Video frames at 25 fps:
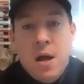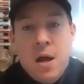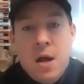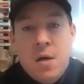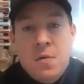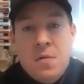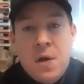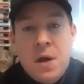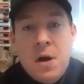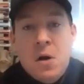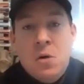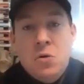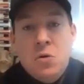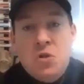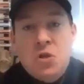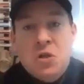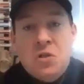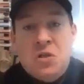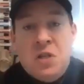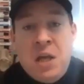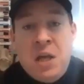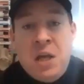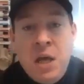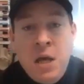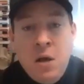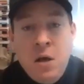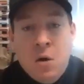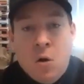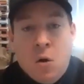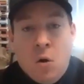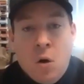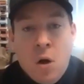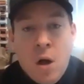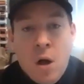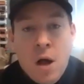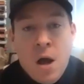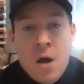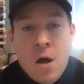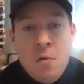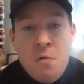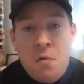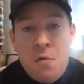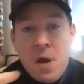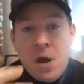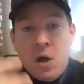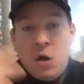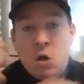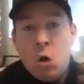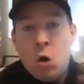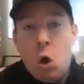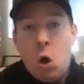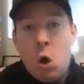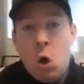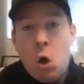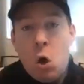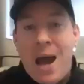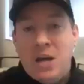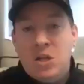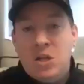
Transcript: they don't just heal, they grow back